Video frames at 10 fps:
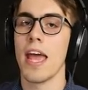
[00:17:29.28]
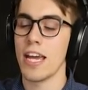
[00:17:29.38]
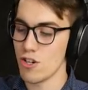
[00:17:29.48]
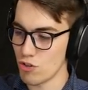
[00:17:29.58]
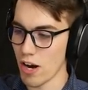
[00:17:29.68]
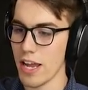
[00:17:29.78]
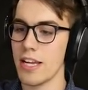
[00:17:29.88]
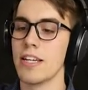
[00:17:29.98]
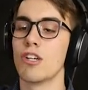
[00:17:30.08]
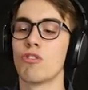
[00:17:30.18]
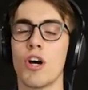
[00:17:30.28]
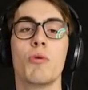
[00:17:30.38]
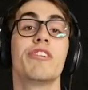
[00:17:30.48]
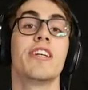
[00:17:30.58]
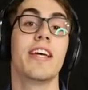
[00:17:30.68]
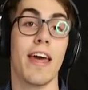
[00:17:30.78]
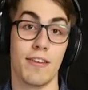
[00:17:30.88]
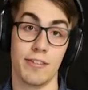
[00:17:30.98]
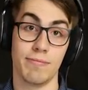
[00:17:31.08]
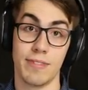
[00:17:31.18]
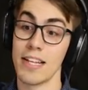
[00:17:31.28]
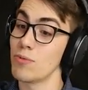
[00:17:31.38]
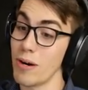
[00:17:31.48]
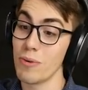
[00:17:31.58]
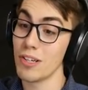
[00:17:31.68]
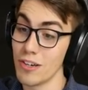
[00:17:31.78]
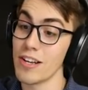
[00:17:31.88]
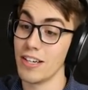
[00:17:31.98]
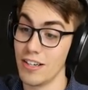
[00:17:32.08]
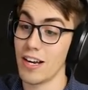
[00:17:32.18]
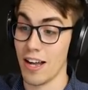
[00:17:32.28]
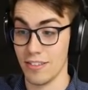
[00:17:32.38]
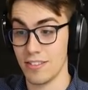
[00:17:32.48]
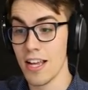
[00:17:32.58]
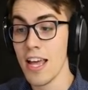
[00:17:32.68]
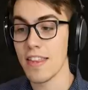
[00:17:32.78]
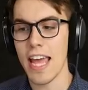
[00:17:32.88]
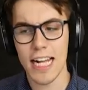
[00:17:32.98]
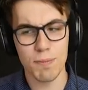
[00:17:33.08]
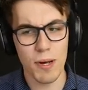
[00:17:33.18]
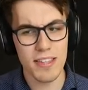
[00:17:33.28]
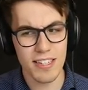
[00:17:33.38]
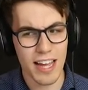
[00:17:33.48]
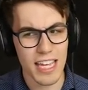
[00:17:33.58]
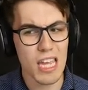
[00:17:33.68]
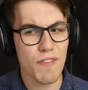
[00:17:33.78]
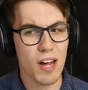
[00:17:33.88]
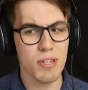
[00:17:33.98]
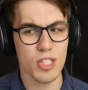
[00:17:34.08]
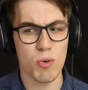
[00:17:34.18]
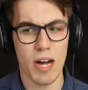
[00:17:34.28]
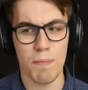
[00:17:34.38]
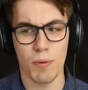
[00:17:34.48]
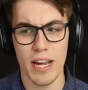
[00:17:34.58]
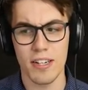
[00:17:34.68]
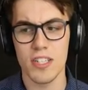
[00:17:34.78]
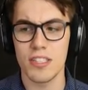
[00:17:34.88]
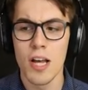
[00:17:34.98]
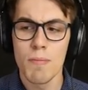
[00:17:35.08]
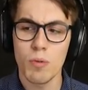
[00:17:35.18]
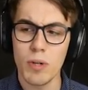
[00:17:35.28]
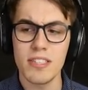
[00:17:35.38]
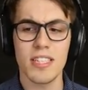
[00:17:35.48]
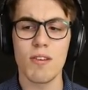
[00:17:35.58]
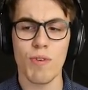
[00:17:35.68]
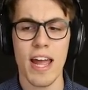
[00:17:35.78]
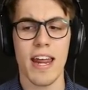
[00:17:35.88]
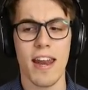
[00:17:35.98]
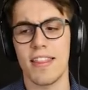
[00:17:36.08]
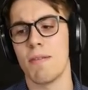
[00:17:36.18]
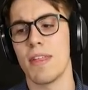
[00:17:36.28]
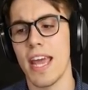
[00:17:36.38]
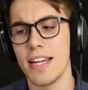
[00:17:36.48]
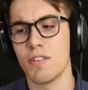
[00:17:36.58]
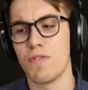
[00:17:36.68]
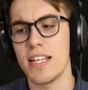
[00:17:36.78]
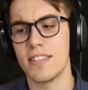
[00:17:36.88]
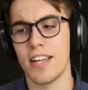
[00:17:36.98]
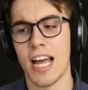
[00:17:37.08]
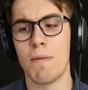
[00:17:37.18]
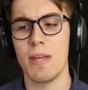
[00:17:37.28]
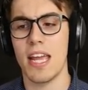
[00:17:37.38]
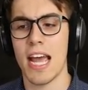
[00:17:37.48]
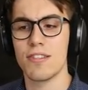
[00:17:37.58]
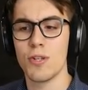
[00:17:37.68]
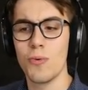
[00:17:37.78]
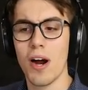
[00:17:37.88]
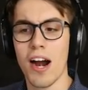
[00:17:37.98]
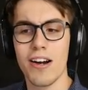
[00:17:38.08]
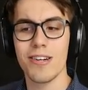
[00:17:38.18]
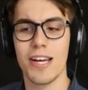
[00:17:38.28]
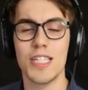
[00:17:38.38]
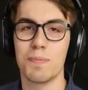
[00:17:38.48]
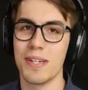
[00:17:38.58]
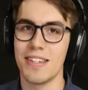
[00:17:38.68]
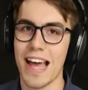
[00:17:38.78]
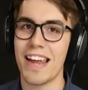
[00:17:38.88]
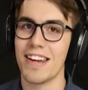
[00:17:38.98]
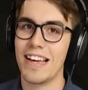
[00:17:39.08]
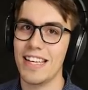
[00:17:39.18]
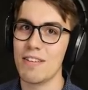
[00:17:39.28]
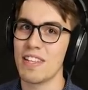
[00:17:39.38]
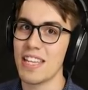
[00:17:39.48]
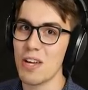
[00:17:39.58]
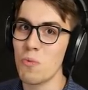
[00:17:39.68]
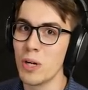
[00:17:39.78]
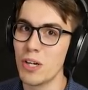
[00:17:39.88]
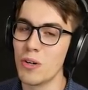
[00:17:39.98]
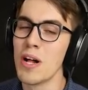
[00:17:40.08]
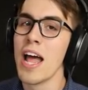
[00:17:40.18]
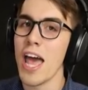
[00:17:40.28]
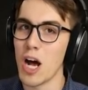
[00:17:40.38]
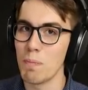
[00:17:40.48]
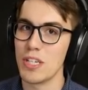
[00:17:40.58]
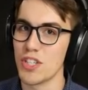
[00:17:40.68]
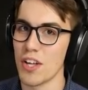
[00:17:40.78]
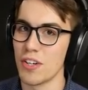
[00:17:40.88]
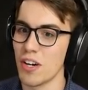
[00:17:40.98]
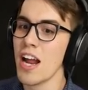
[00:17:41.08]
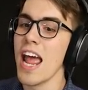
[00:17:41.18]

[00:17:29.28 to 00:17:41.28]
and try and grow together. That's what we're learning here, guys. They exploited the naive, always cooperators, but once they ran out of them, they had to face the copycats who are nice but not naive, and they will help each other,